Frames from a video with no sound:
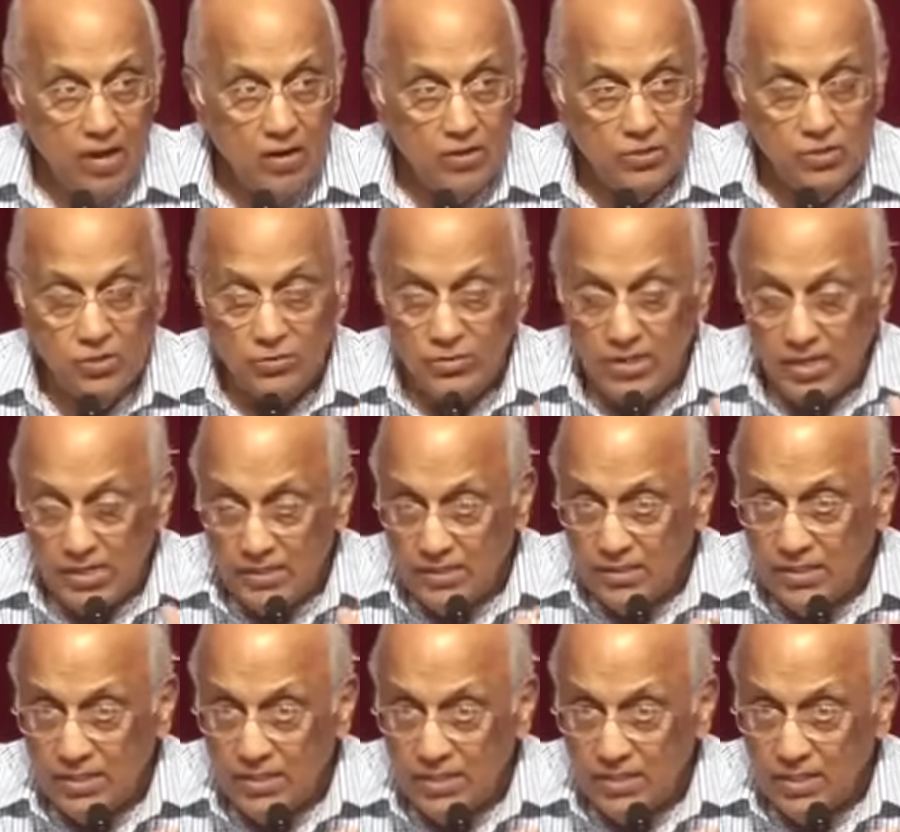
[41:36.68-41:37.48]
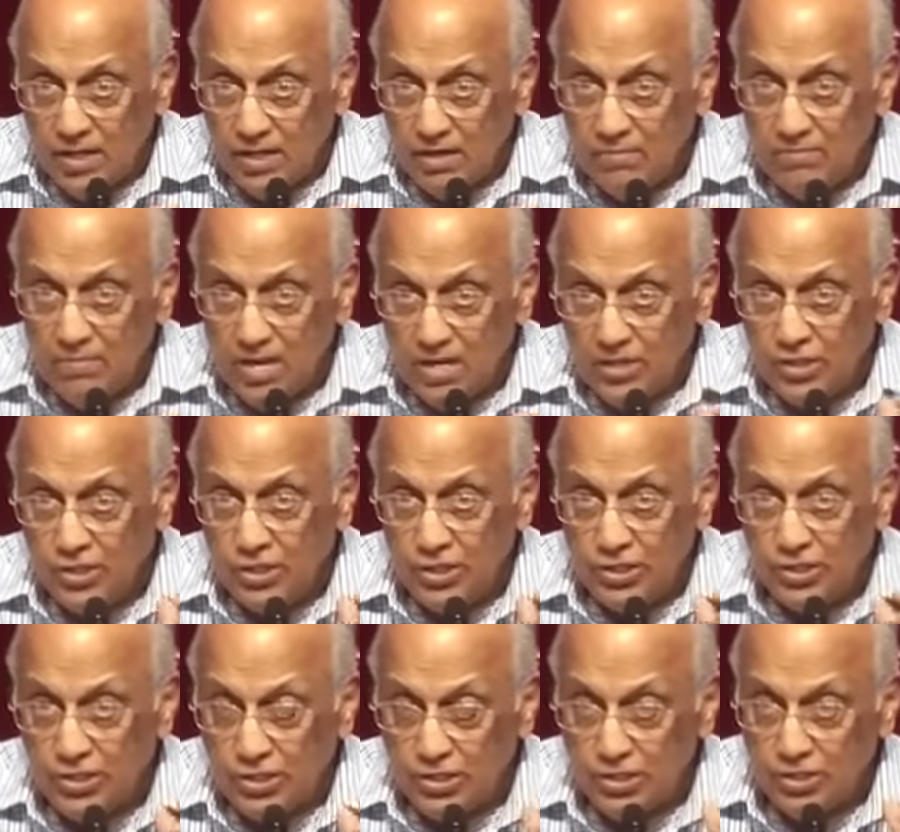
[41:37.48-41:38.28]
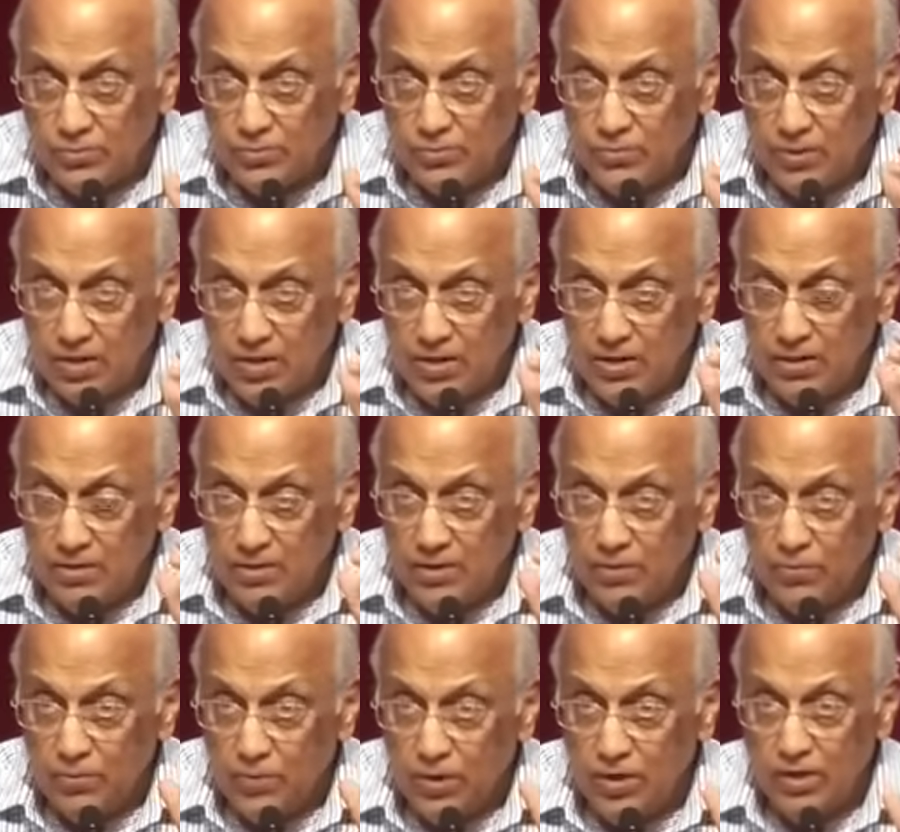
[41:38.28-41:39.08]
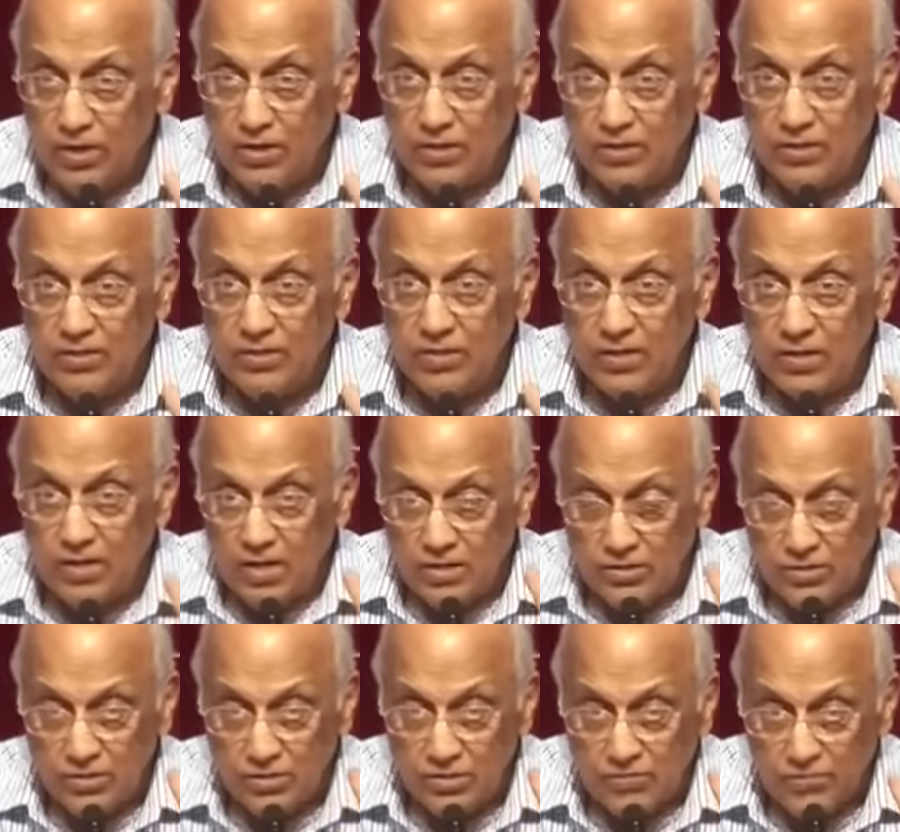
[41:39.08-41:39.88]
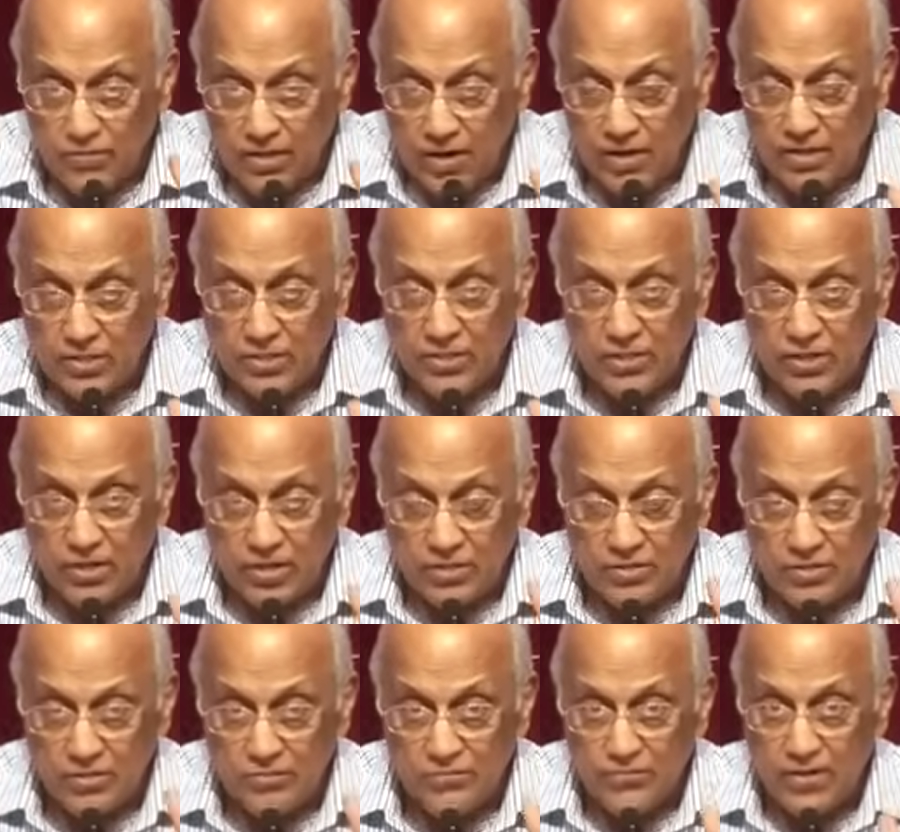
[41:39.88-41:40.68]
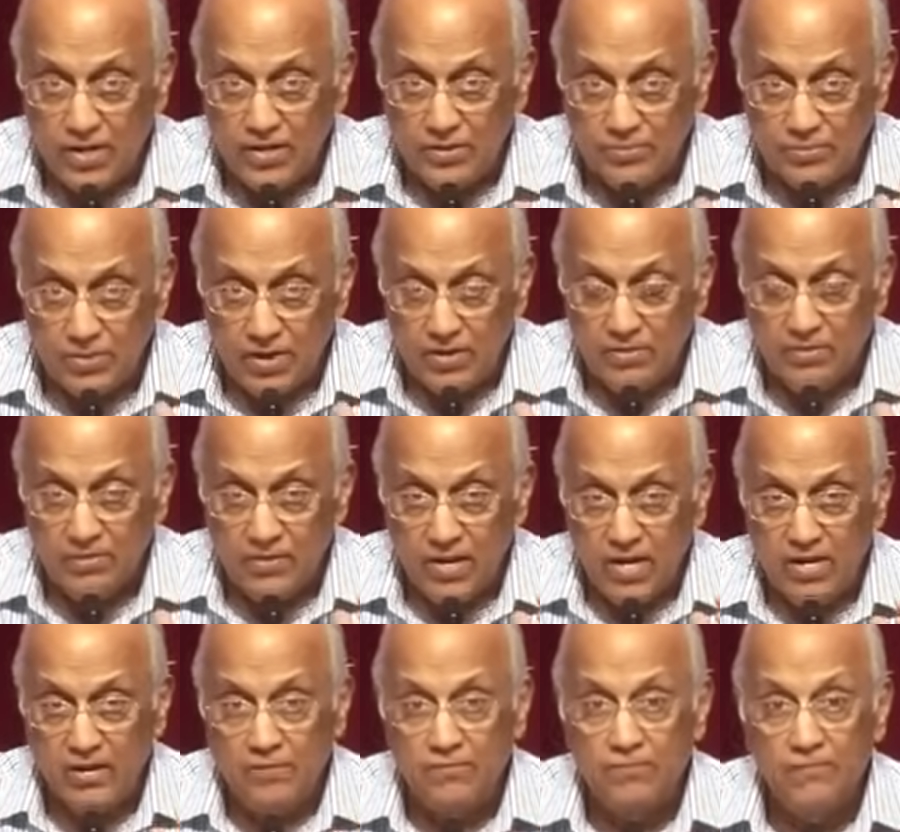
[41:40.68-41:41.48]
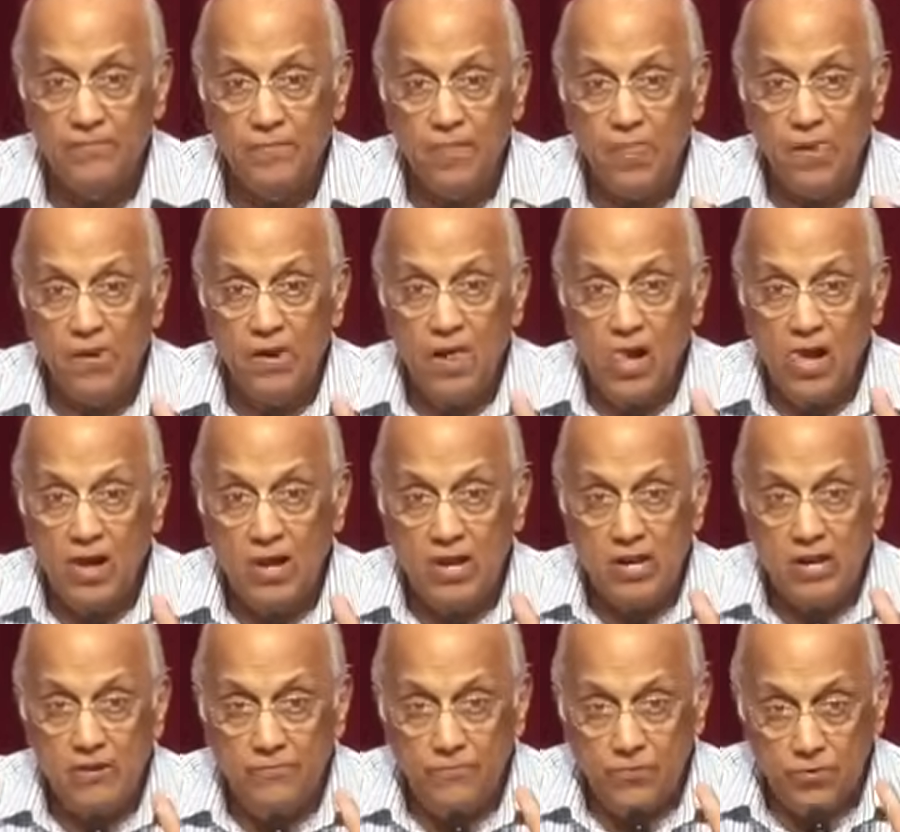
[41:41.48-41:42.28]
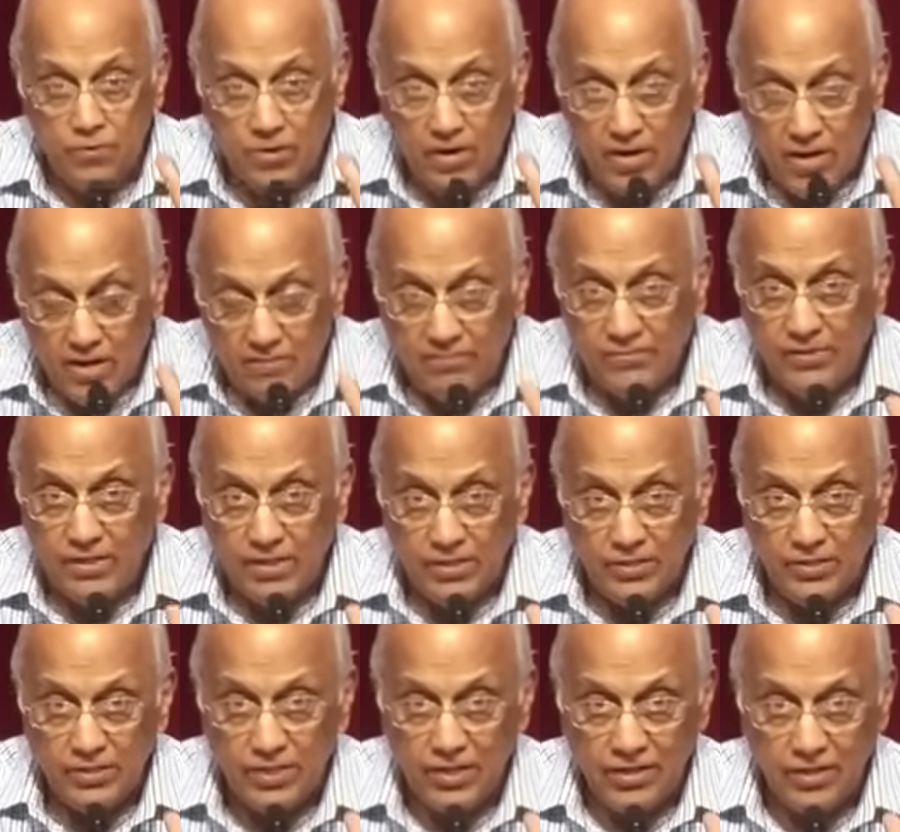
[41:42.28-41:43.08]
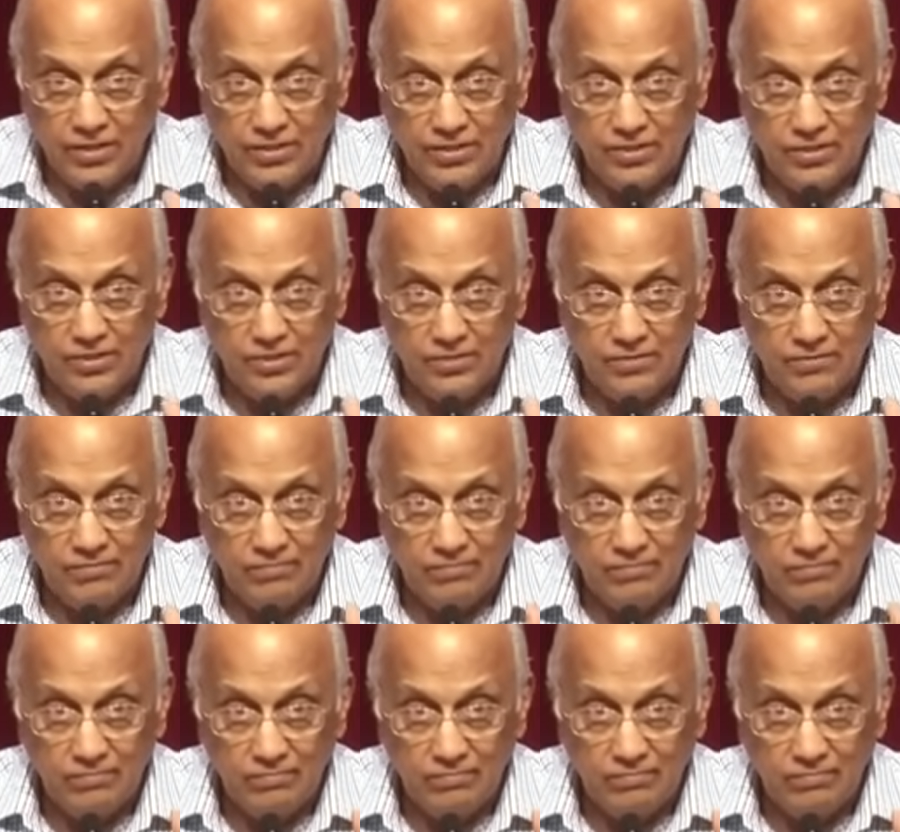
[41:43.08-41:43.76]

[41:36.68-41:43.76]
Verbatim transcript: So these things that are mentioned is the, the world, the lust of the flesh, the lust of the eyes, pride of life. If you love these things,